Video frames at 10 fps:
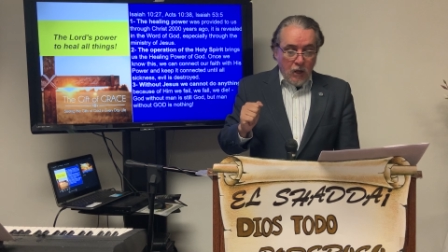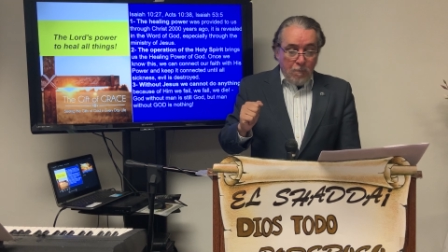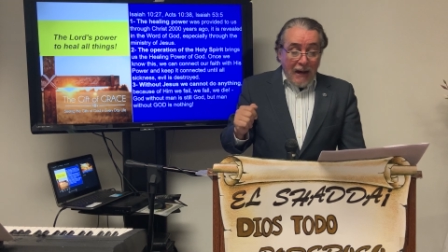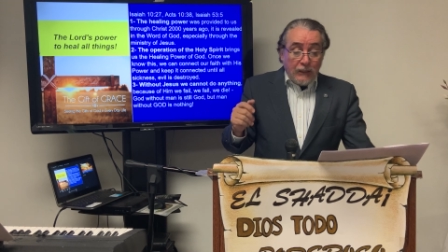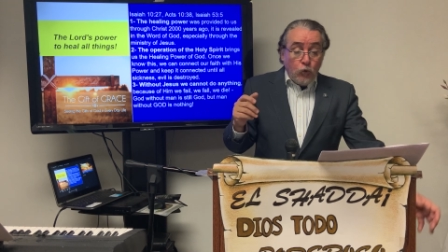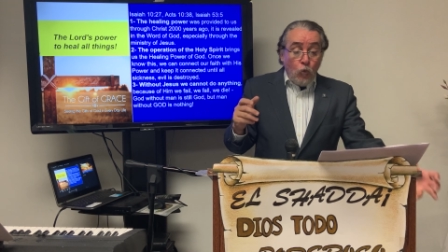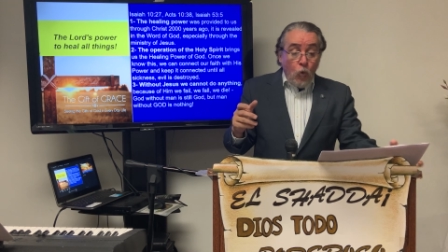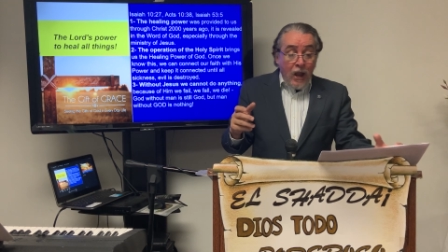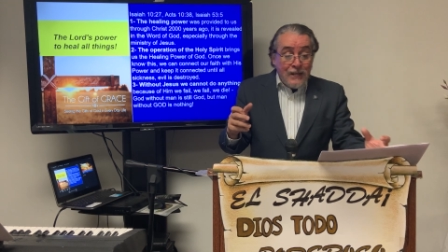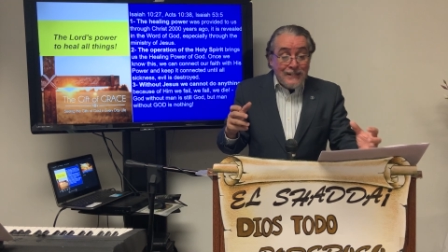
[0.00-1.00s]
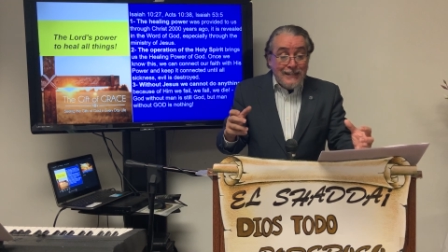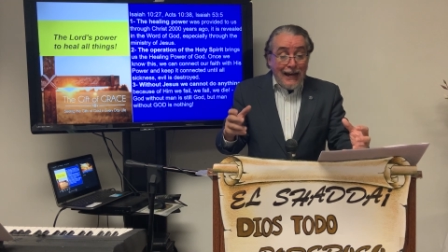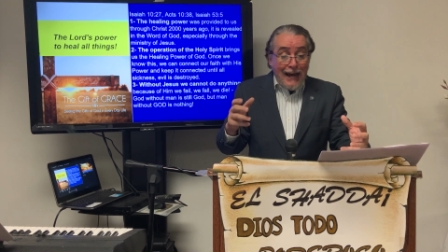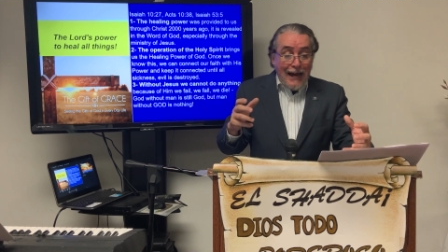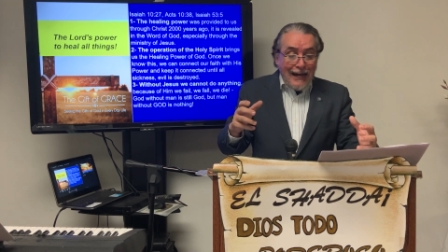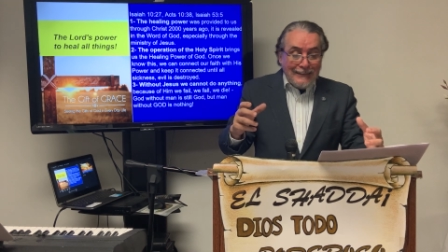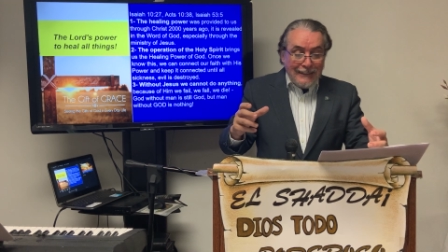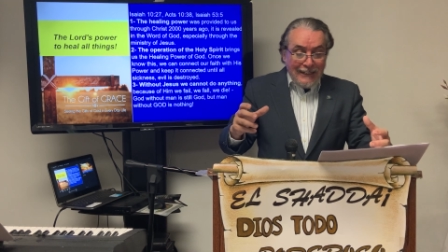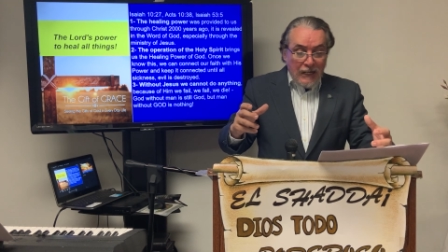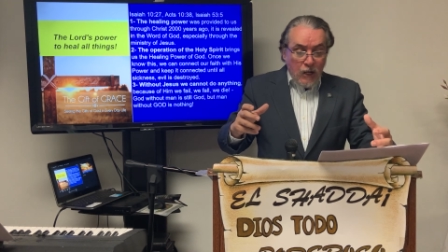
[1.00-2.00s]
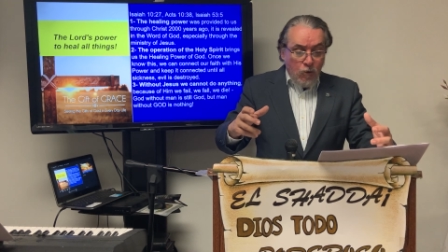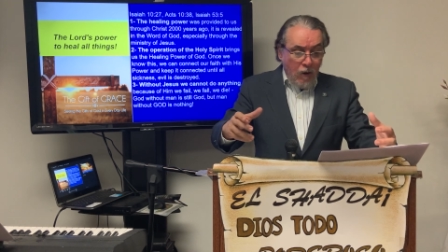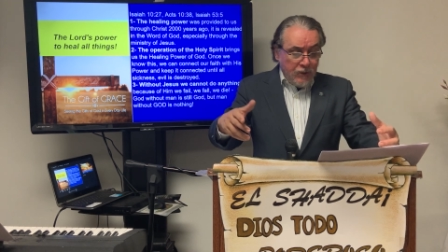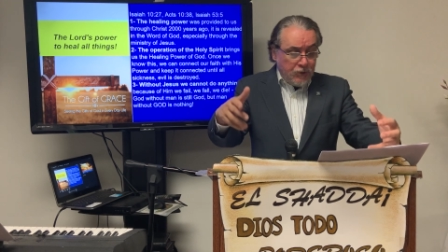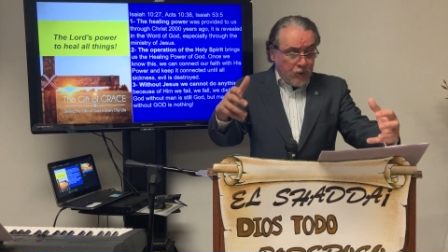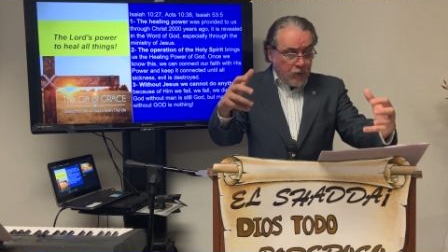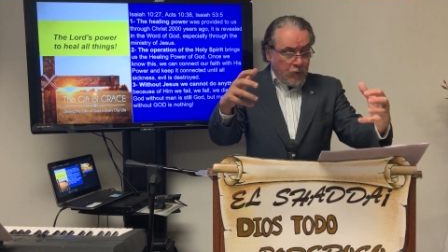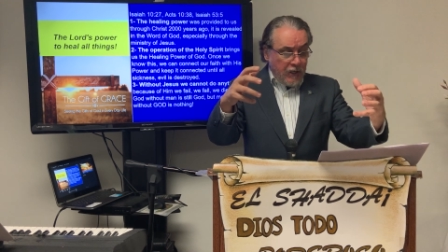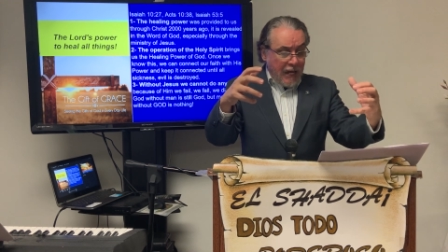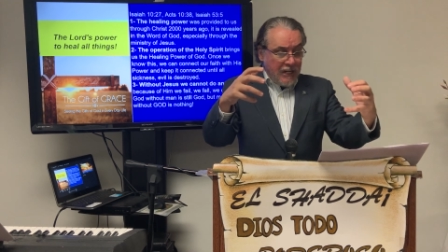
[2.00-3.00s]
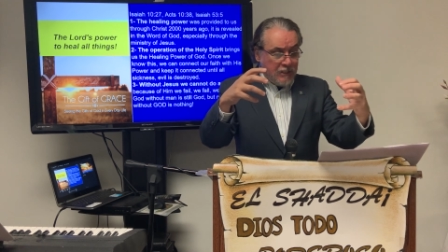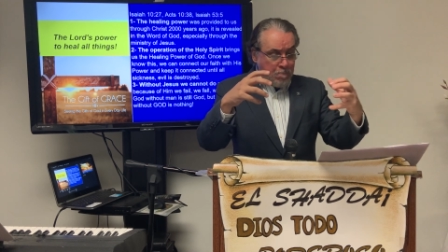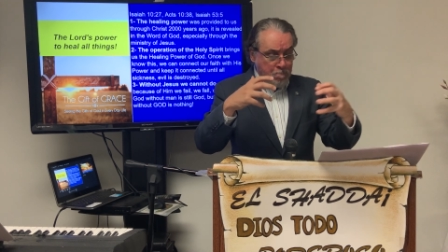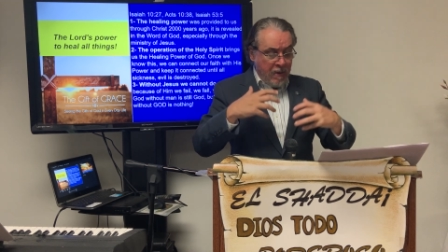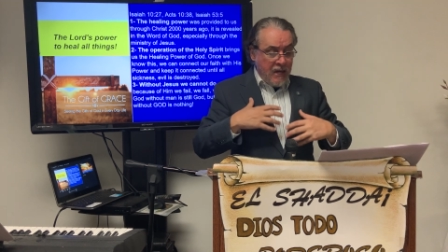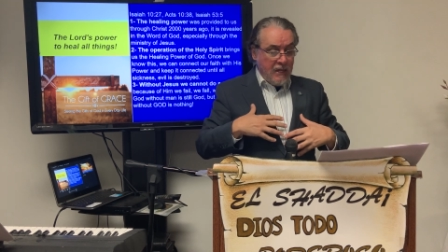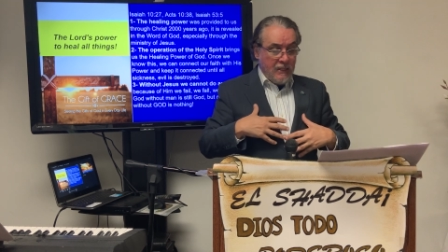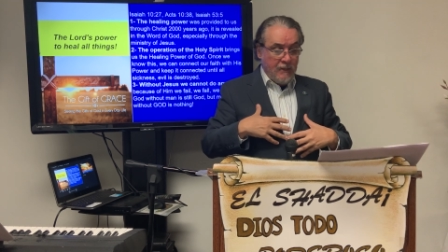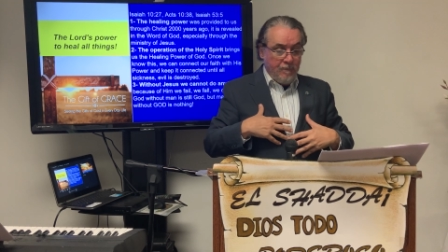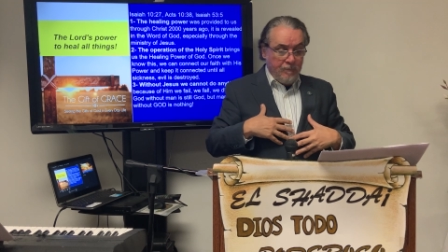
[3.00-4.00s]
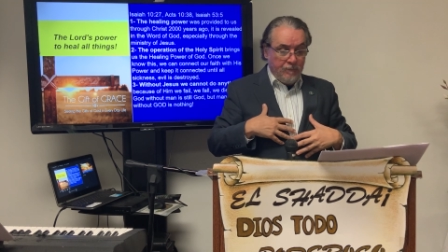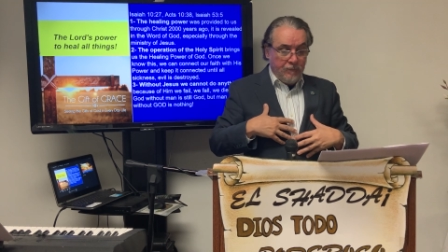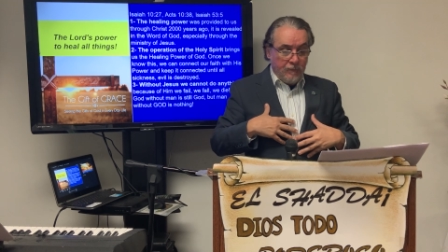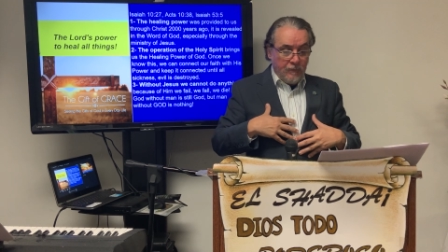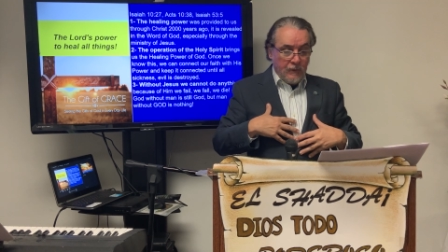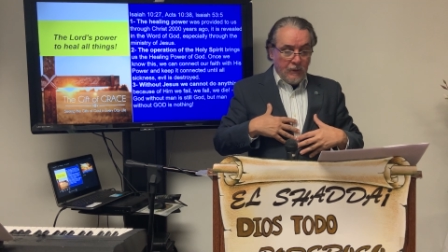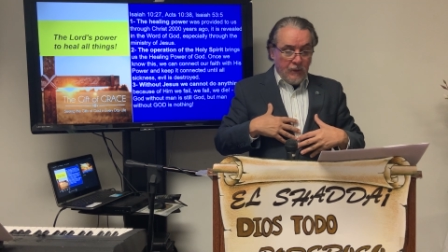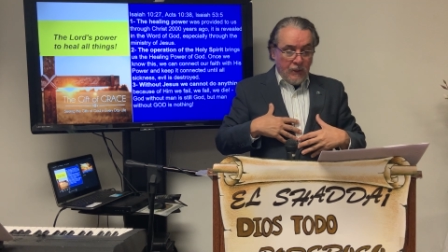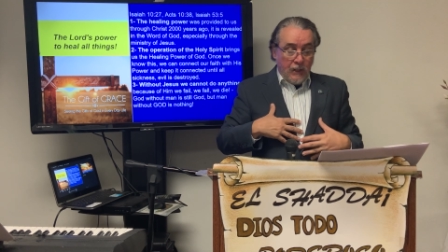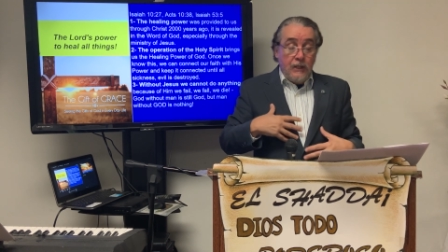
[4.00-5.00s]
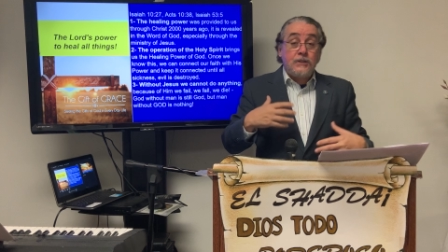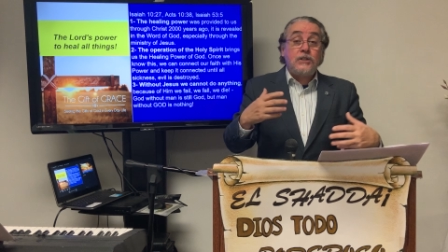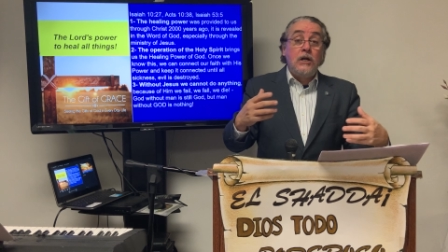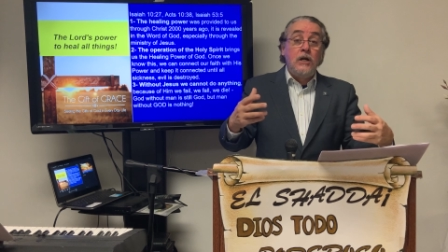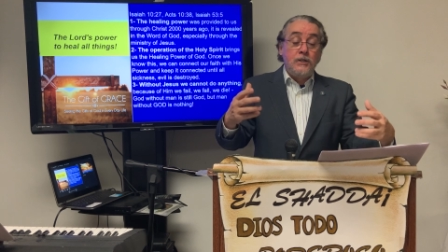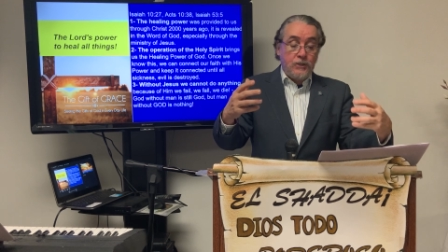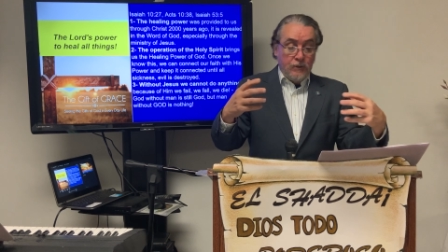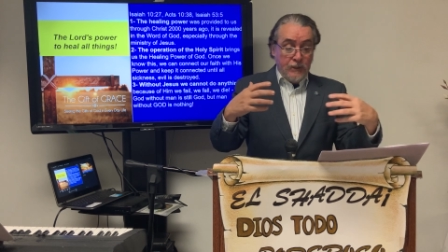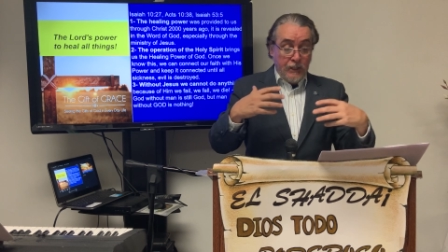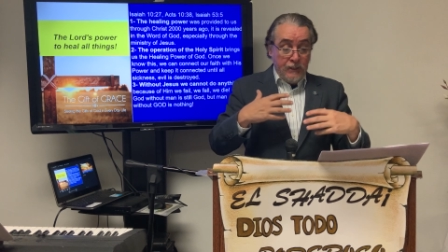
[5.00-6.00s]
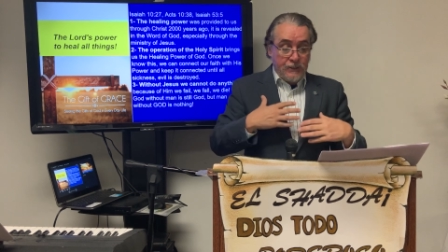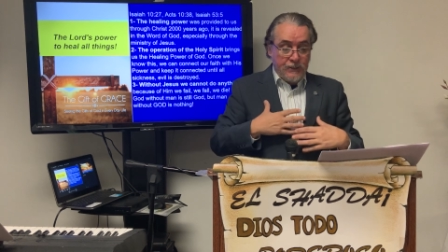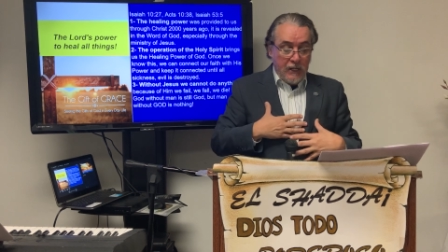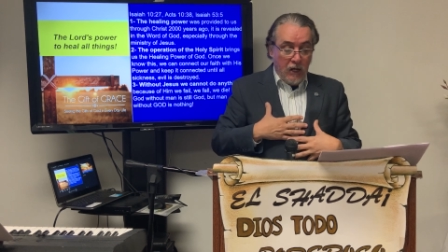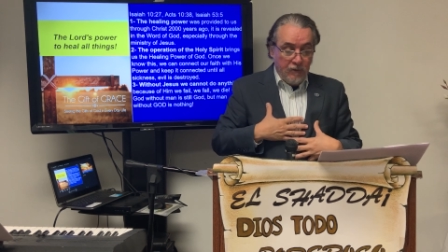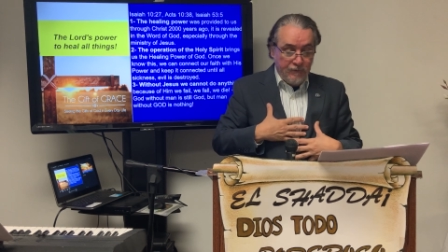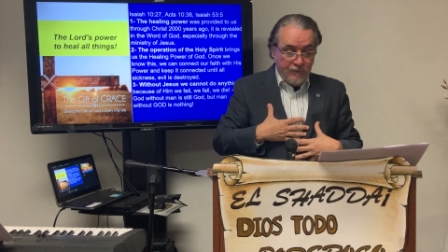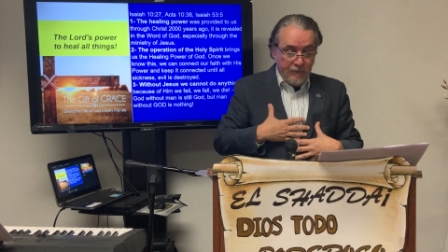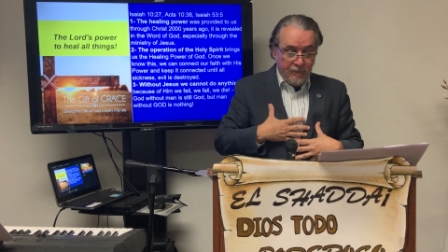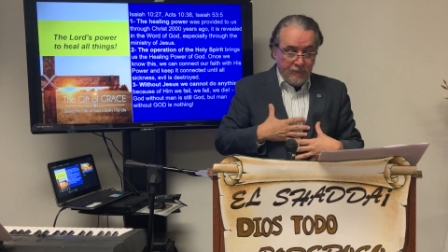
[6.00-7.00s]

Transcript: But when God wanted to create man, he turned to himself.